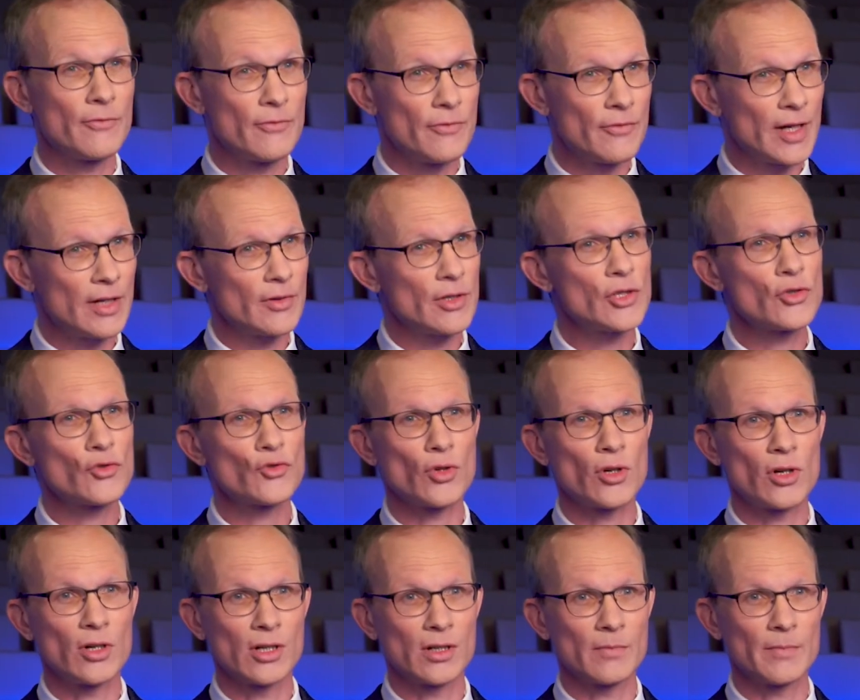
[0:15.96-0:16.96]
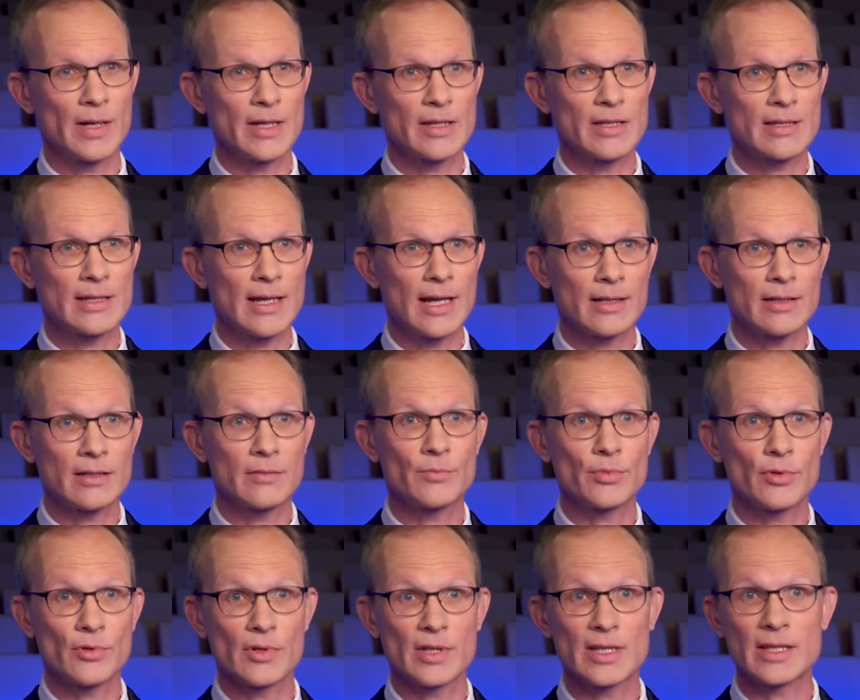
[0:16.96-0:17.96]
very strong by Standard &
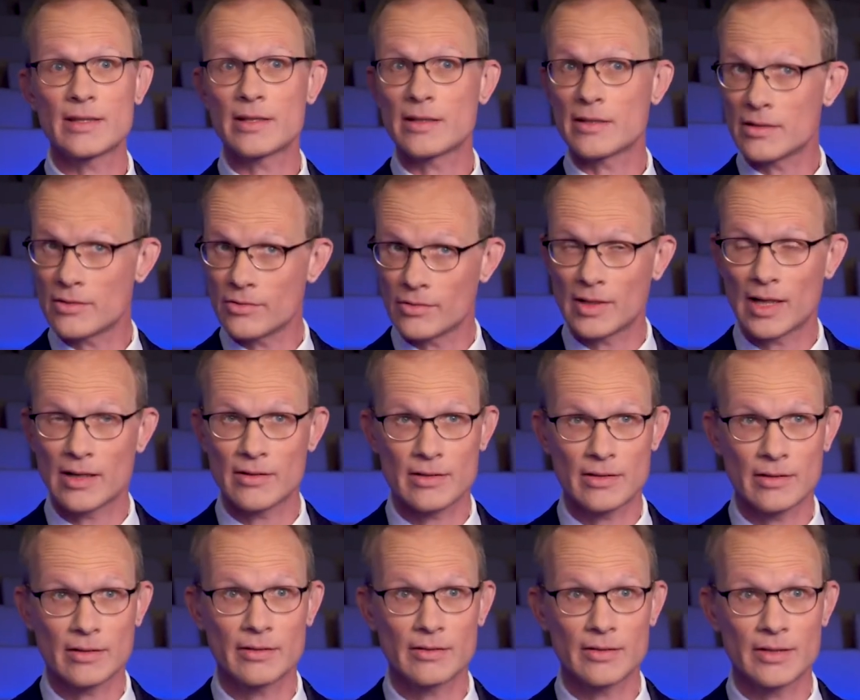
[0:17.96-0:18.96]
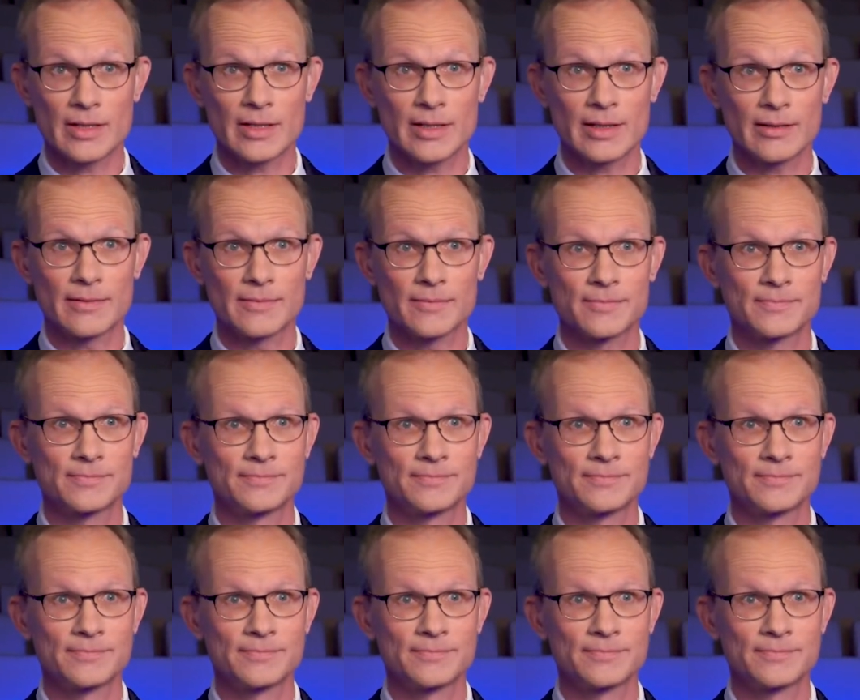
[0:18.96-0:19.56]
Poor's since 2013.